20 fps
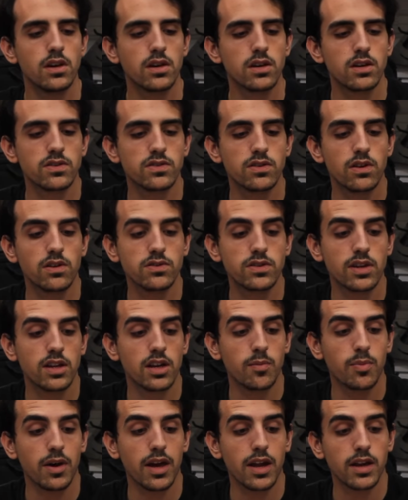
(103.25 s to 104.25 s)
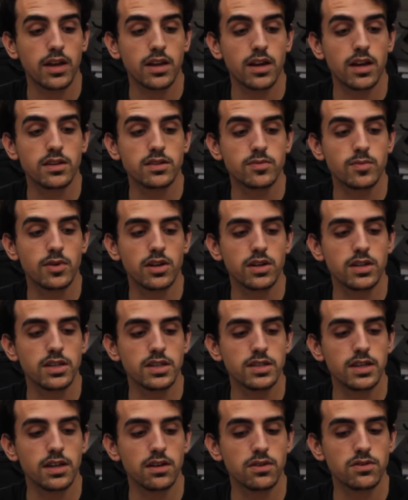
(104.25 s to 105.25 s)
because those end up adding a nice amount of
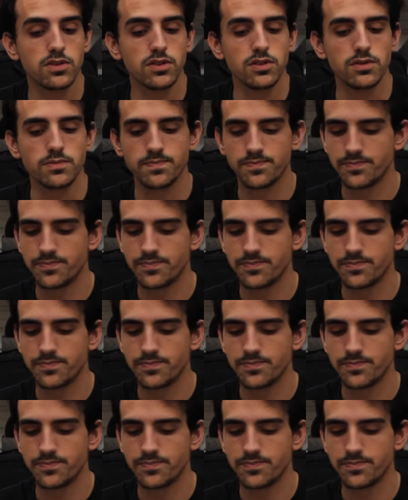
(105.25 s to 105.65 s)
detail too.